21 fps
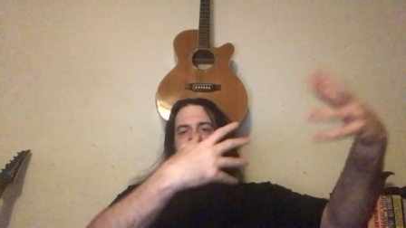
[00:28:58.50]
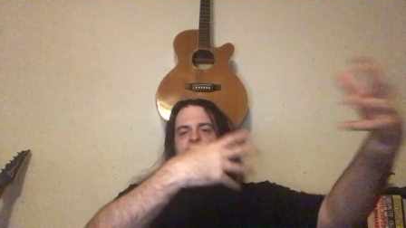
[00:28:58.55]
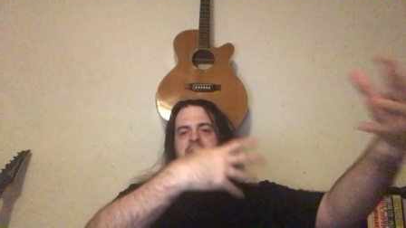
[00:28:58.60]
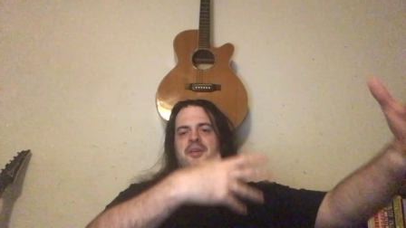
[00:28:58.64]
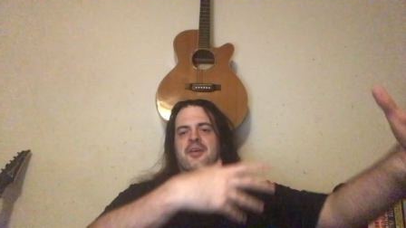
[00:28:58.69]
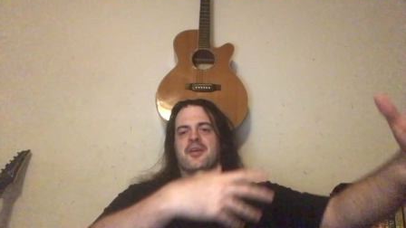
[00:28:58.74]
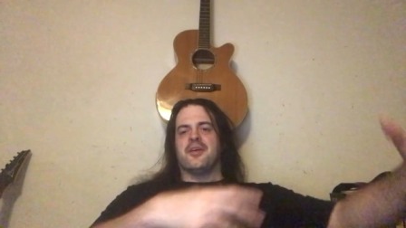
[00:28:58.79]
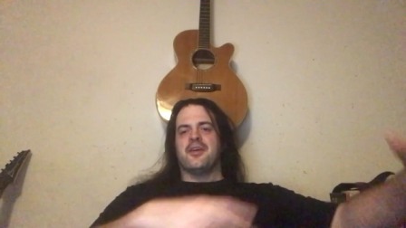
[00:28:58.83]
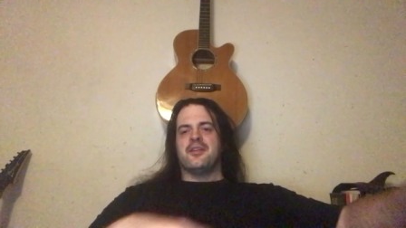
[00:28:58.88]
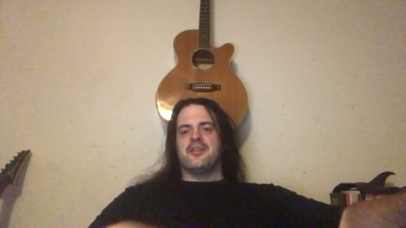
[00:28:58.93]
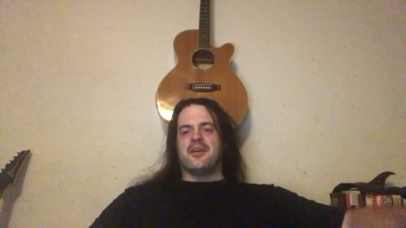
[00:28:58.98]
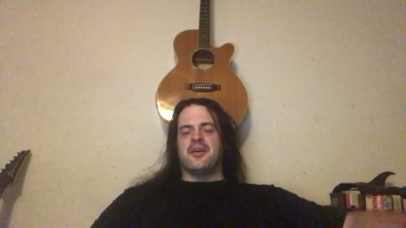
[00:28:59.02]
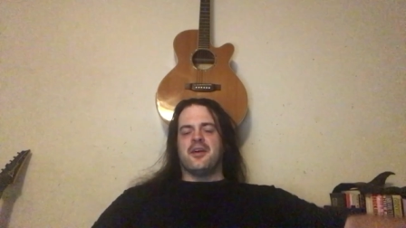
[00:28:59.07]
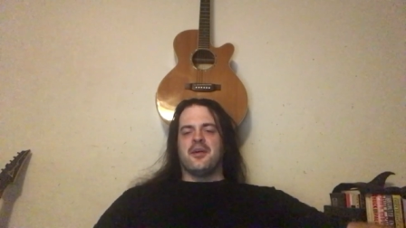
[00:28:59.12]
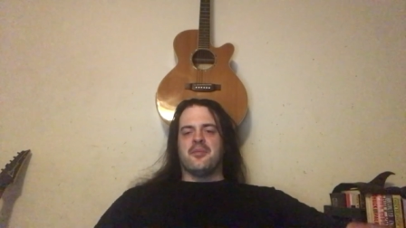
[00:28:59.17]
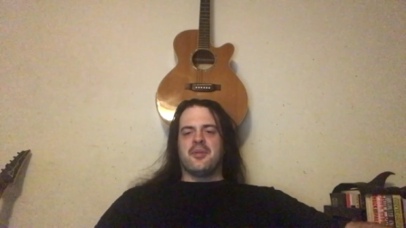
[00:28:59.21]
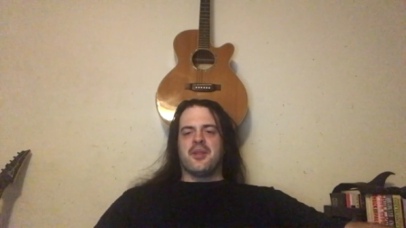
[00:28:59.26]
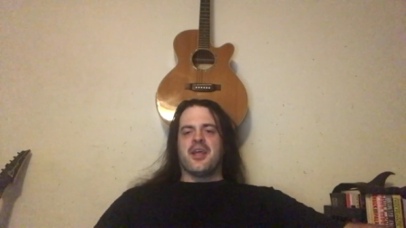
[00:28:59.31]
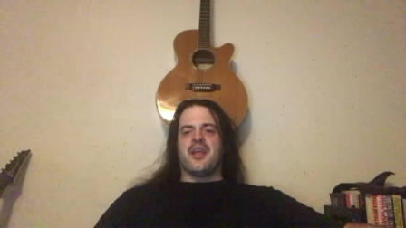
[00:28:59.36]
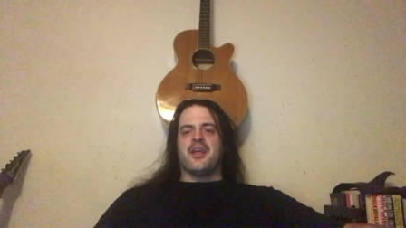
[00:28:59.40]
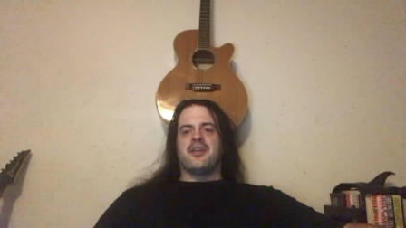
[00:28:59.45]
the uh,
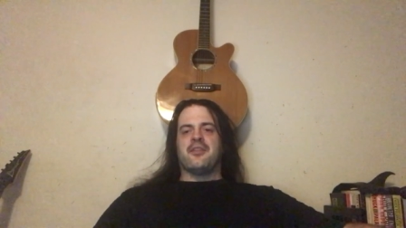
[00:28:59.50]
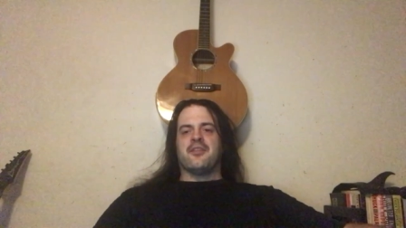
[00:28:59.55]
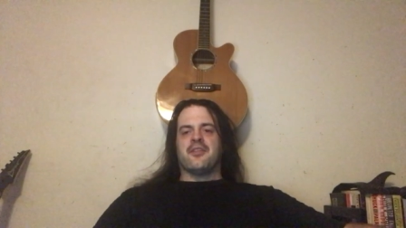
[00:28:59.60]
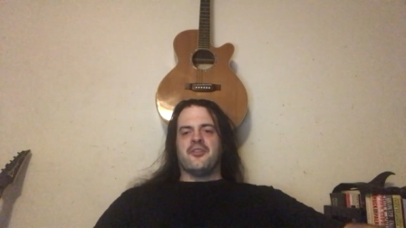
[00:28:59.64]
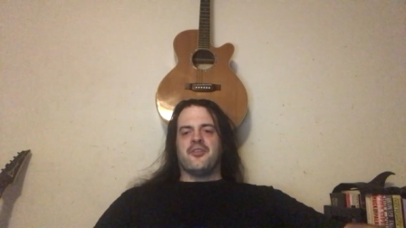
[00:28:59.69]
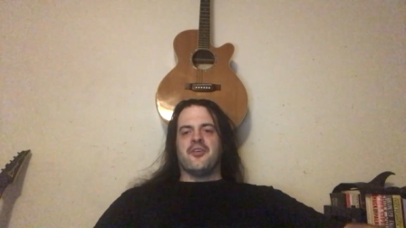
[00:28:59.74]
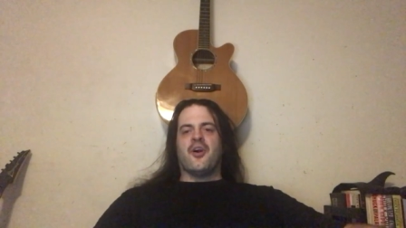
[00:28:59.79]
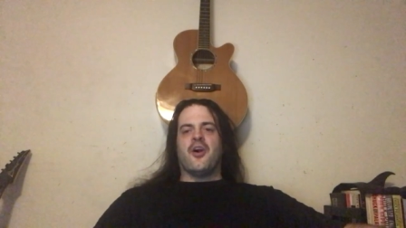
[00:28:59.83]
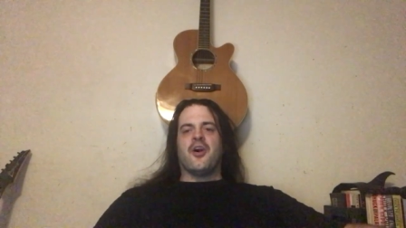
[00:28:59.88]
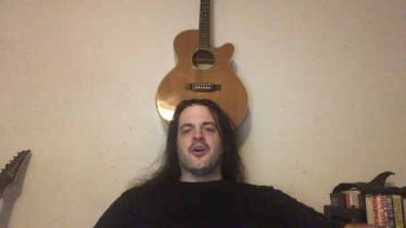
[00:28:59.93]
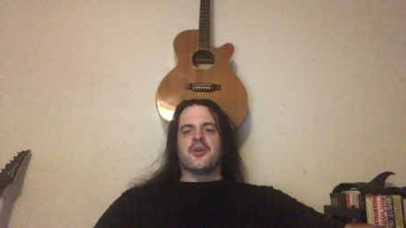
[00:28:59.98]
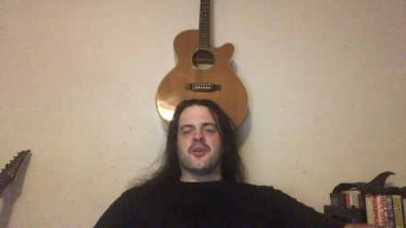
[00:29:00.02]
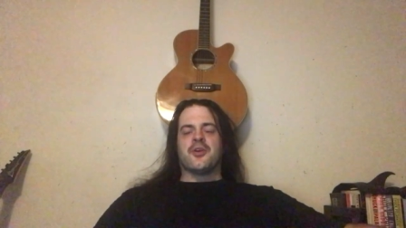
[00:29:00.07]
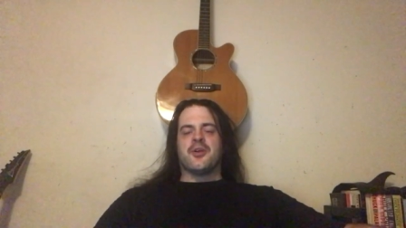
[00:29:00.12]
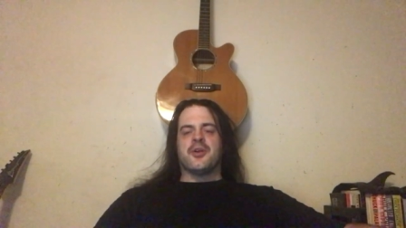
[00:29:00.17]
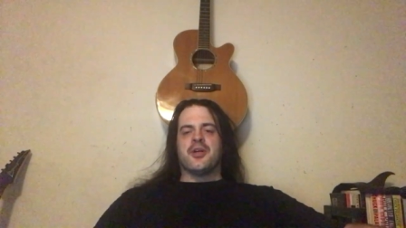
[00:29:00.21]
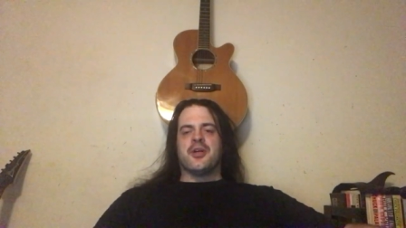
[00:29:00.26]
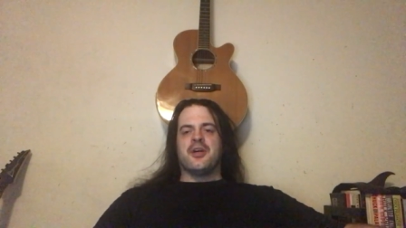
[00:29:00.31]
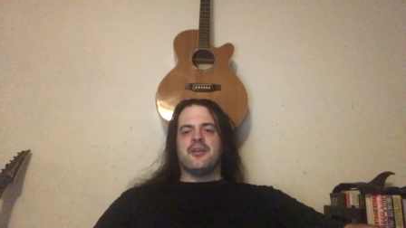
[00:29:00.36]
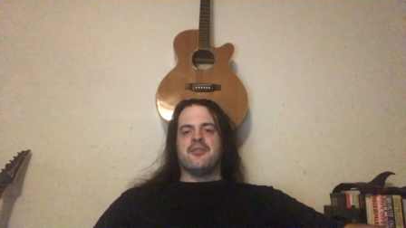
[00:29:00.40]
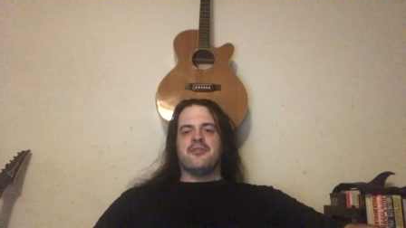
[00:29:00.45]
playing the
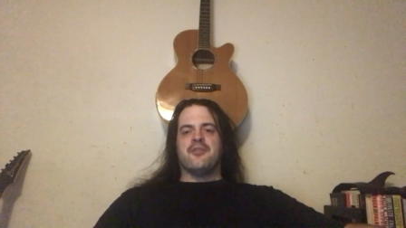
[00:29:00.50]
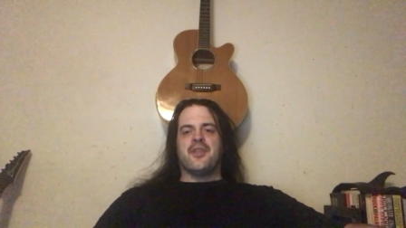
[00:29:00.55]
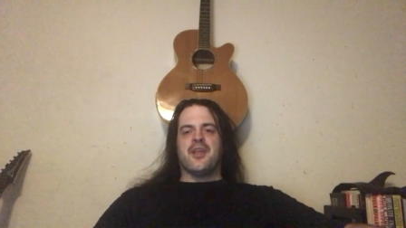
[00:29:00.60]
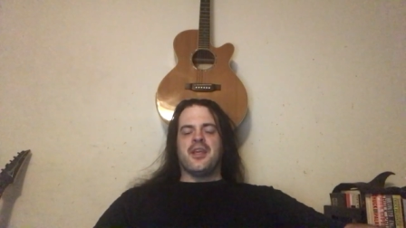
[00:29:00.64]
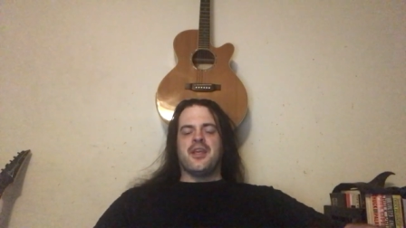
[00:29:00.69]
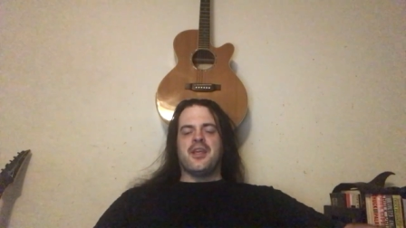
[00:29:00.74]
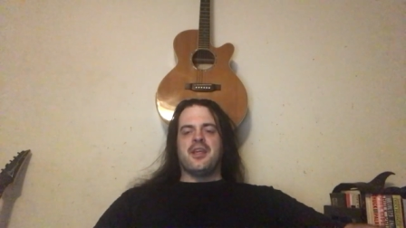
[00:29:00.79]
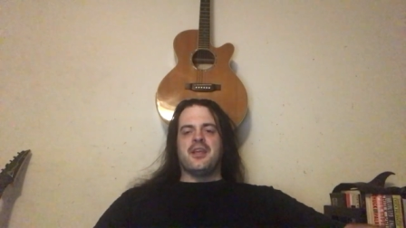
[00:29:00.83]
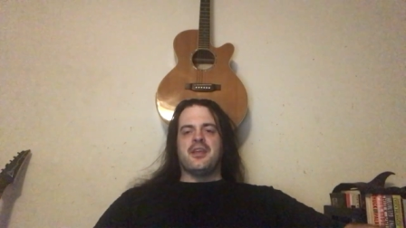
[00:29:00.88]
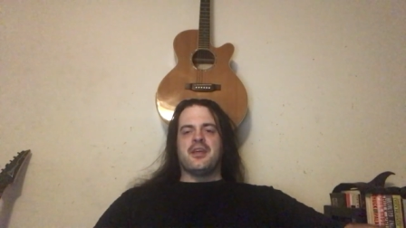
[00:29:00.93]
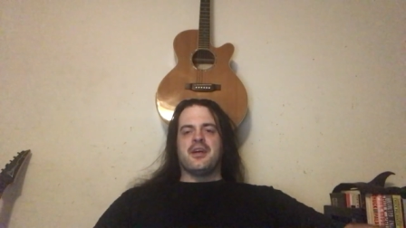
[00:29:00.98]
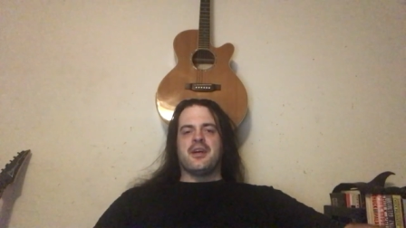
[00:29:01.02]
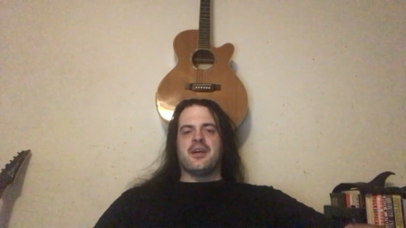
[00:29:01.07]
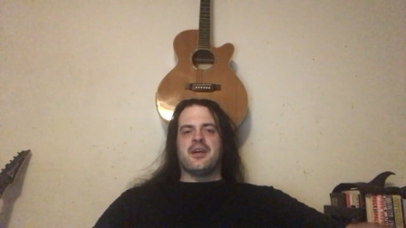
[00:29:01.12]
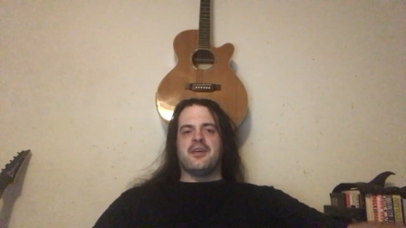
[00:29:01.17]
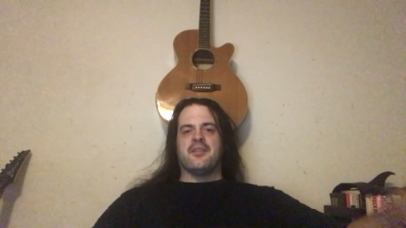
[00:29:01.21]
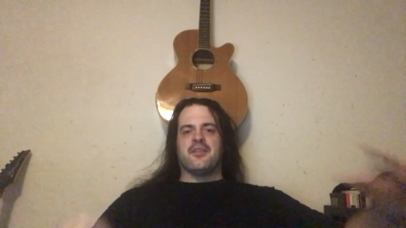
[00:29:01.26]
daughter of the uh,